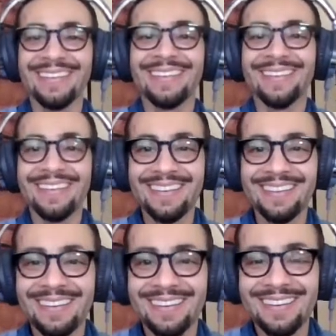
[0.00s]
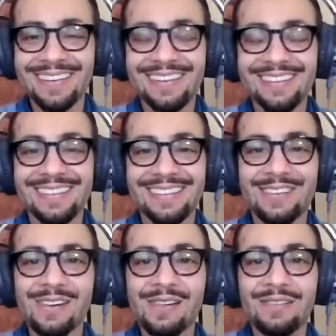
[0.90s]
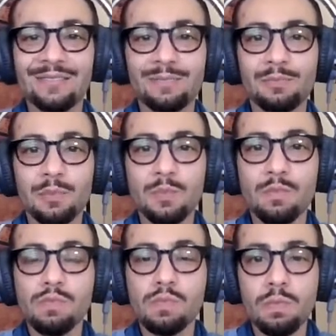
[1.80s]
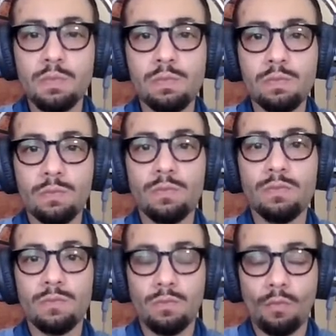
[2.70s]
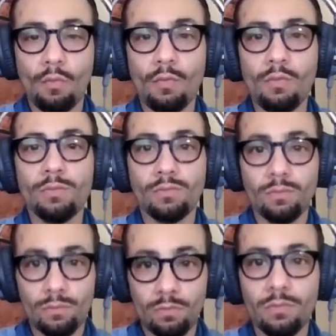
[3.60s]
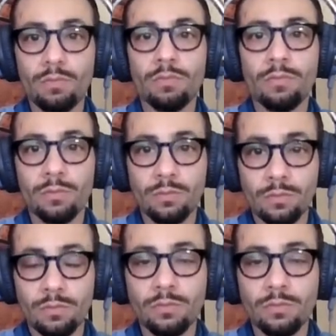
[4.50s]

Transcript: No words are spoken by the person on screen.